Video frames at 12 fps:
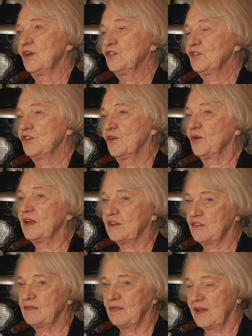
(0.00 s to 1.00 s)
So
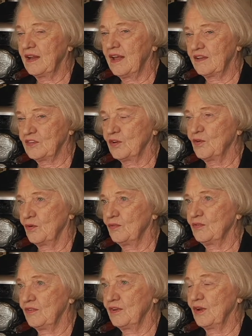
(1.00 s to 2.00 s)
it has a
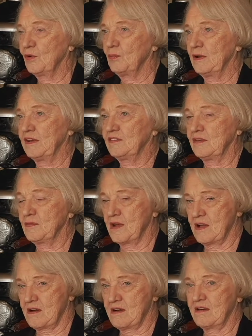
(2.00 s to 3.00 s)
dear place in
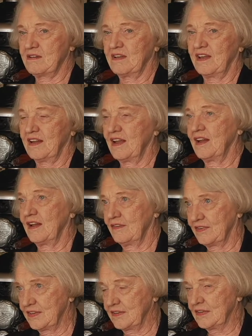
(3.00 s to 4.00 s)
my heart, and I
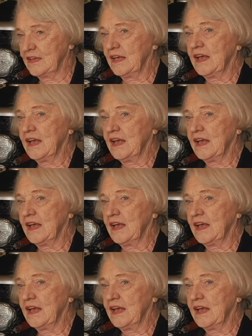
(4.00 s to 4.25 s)
love it.